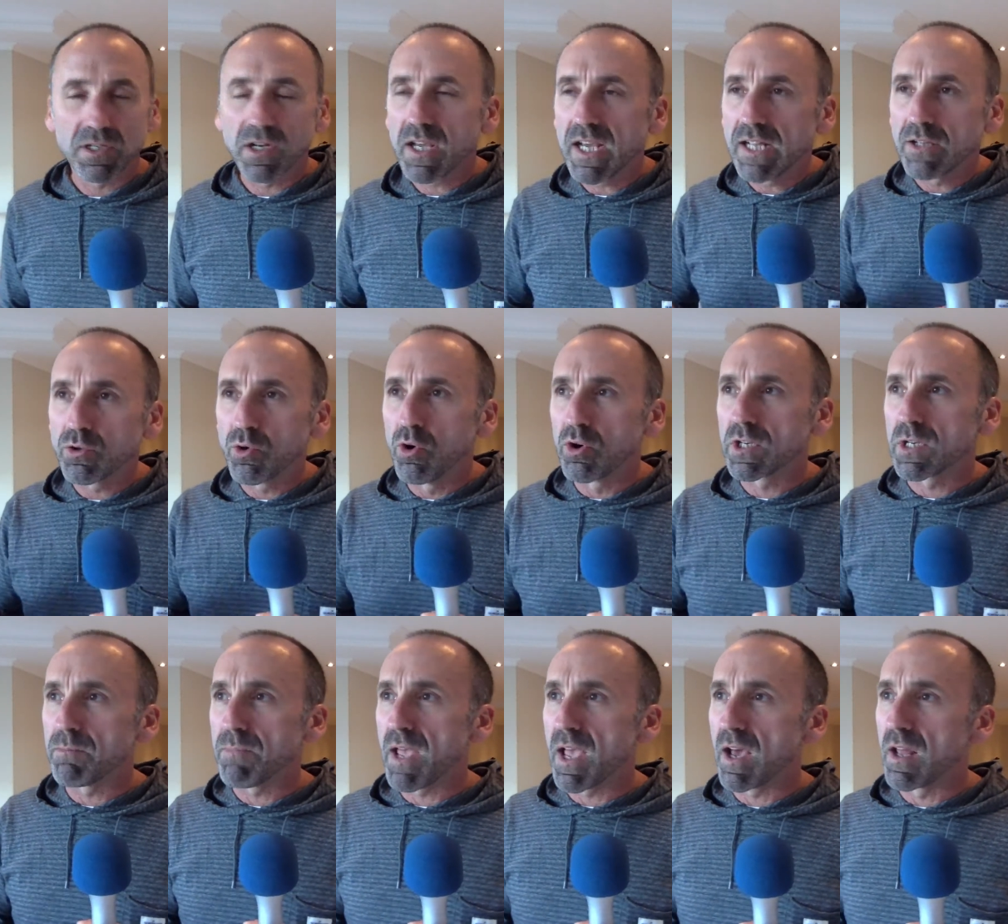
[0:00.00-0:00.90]
He talked
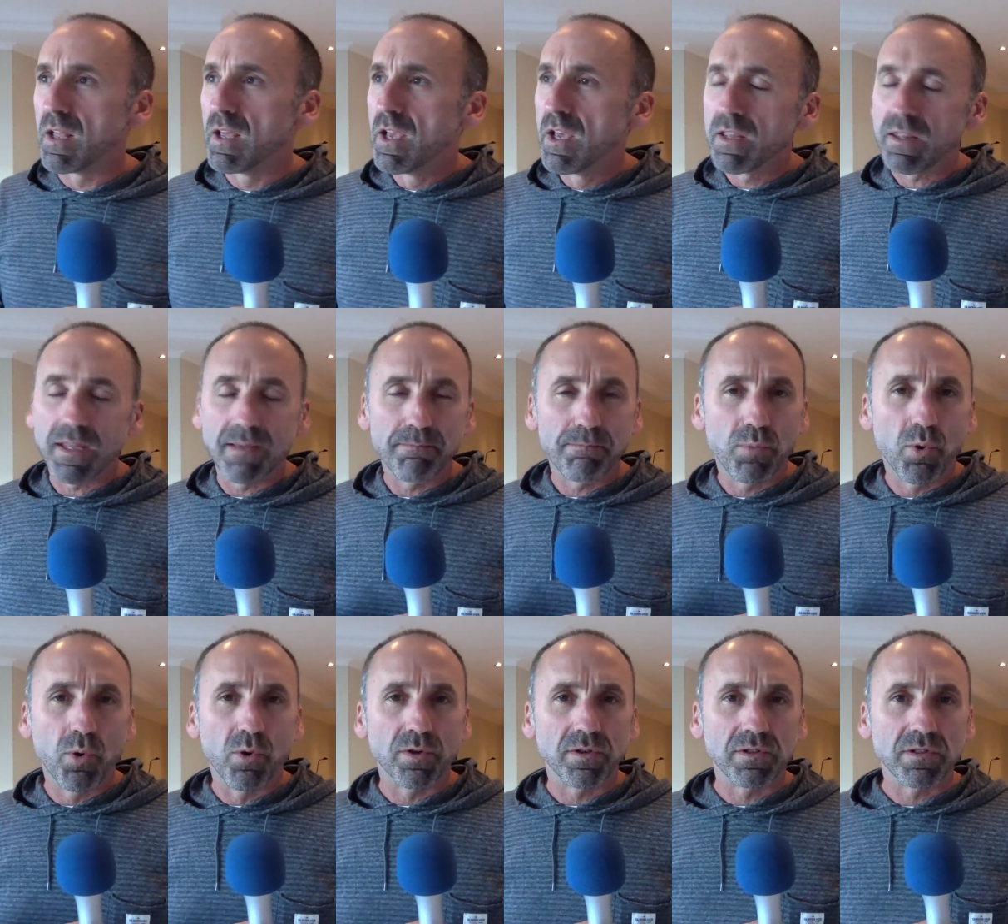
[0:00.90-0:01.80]
about the
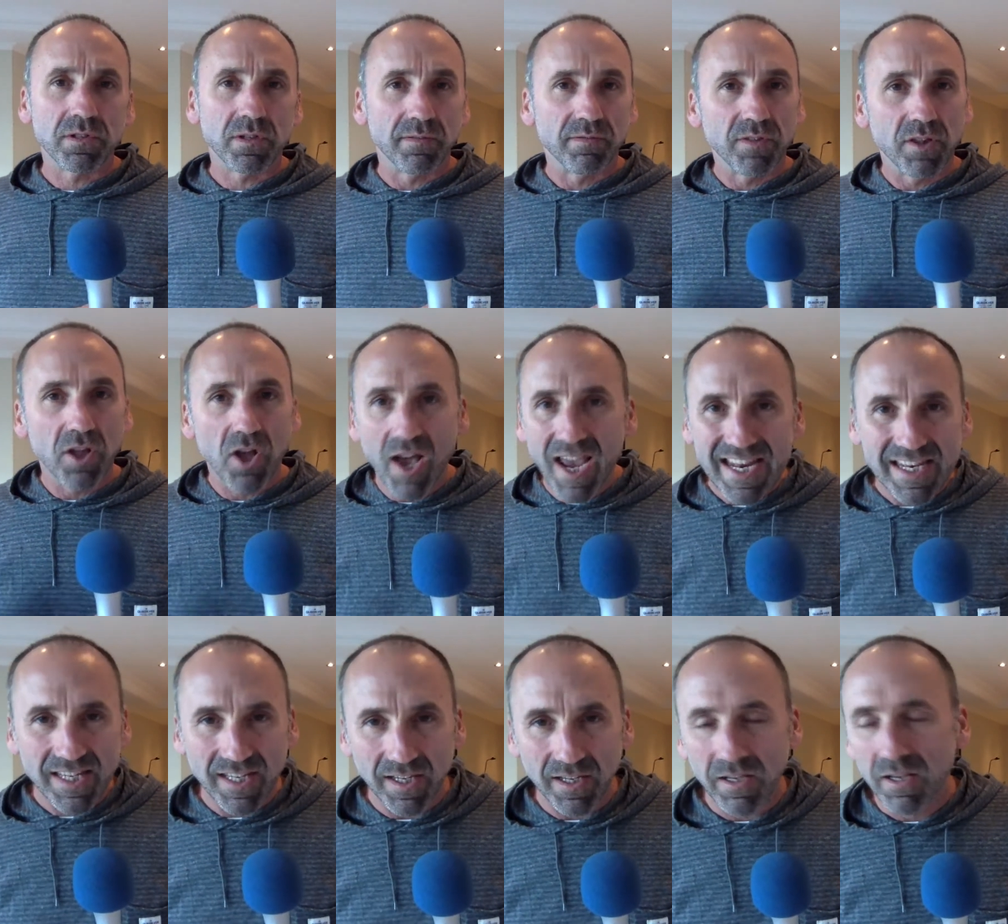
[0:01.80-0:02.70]
importance of
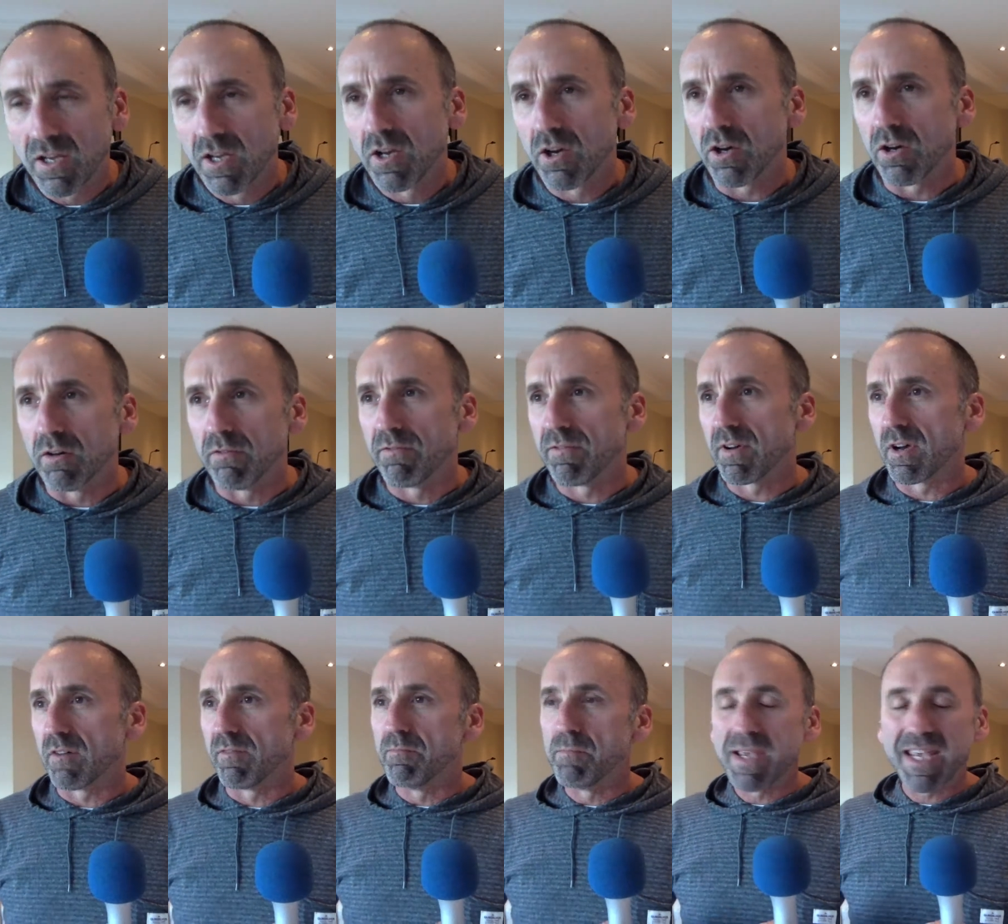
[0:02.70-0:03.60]
lighting,
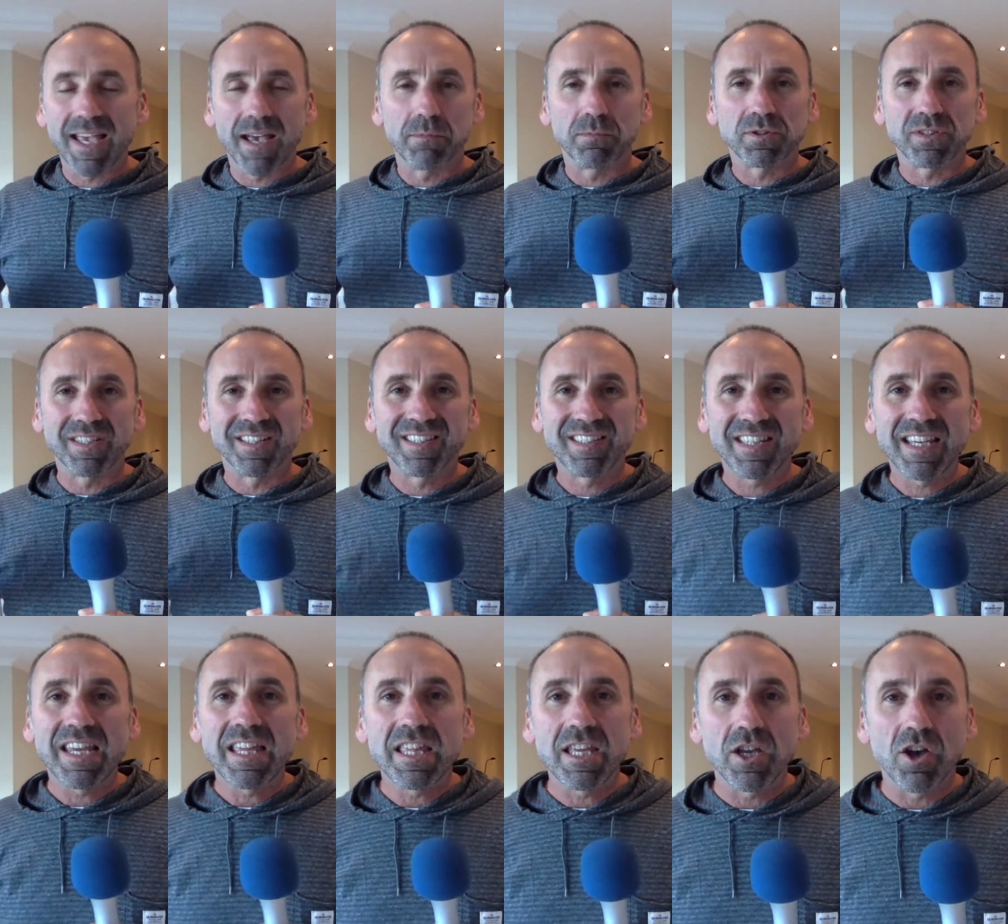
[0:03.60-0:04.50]
of being able to
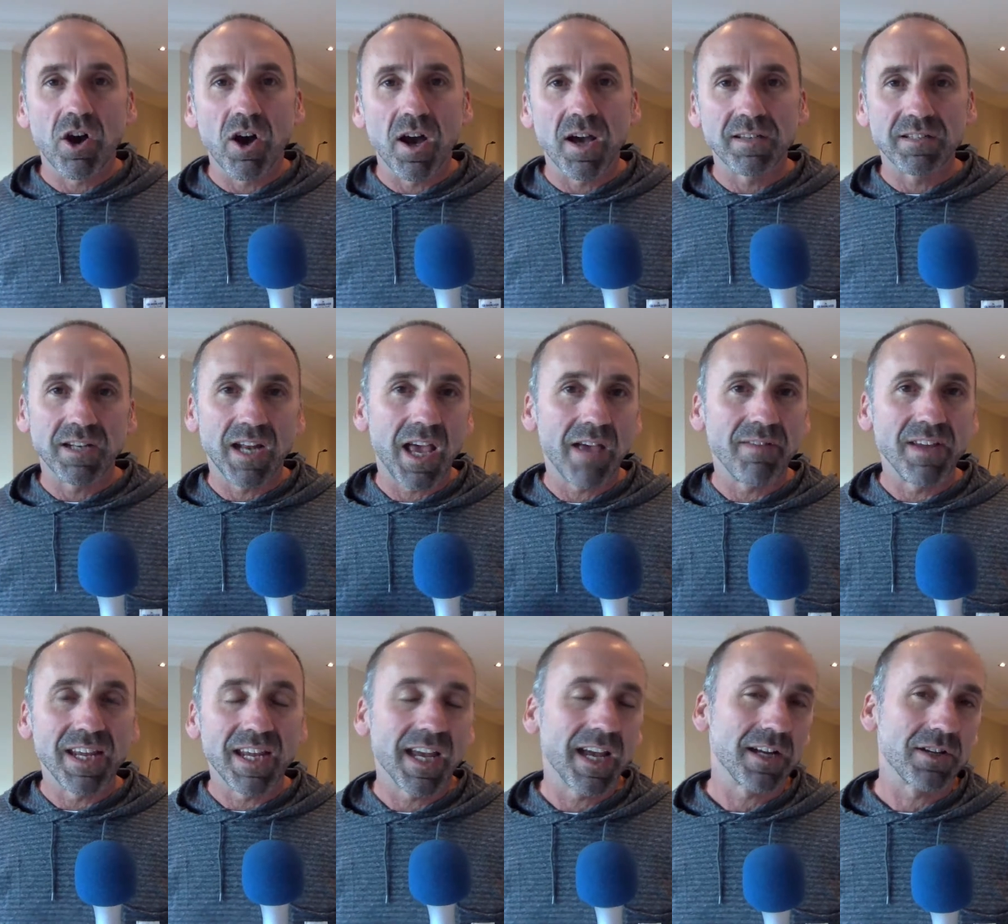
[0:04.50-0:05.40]
see the eyes and
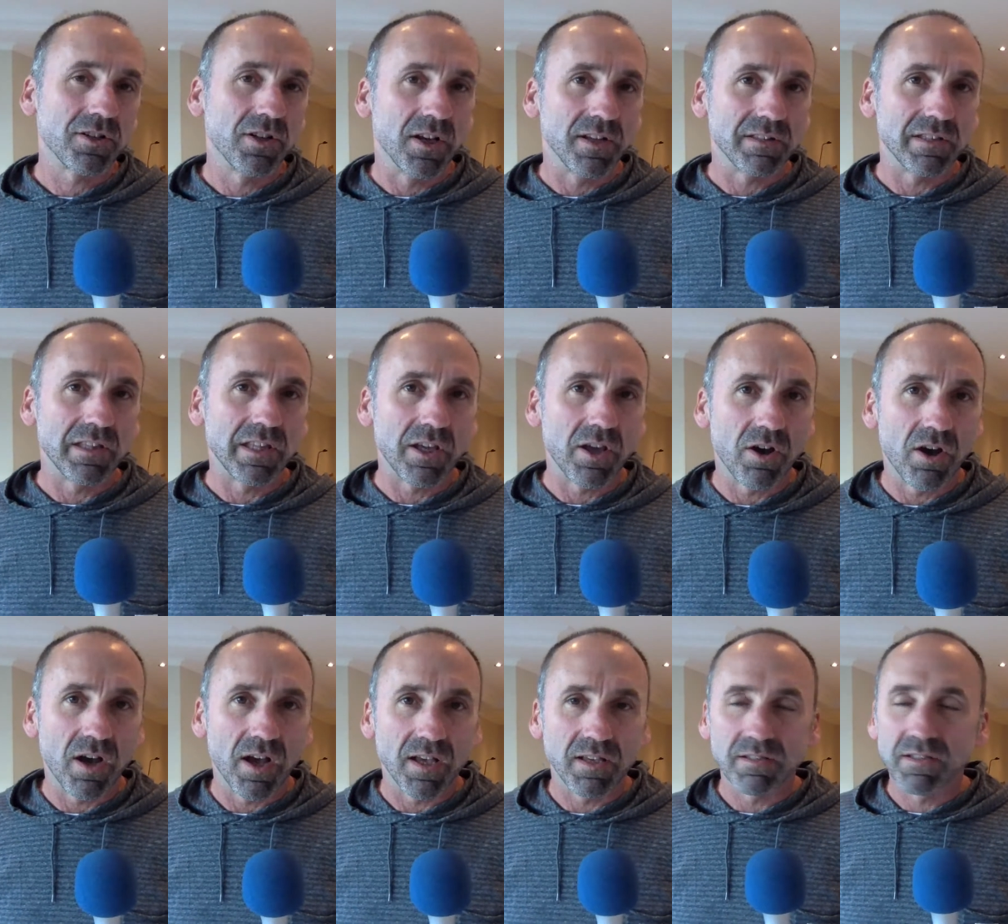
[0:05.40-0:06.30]
having catch lights in the
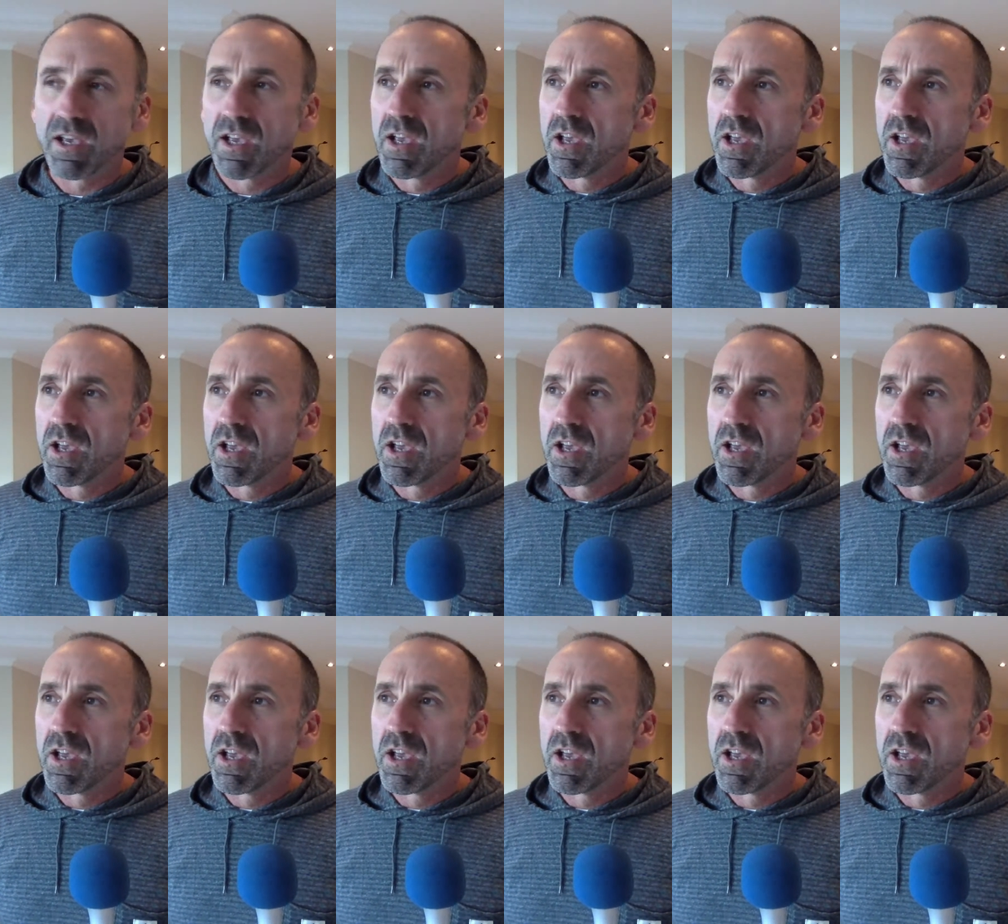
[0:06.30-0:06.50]
eyes,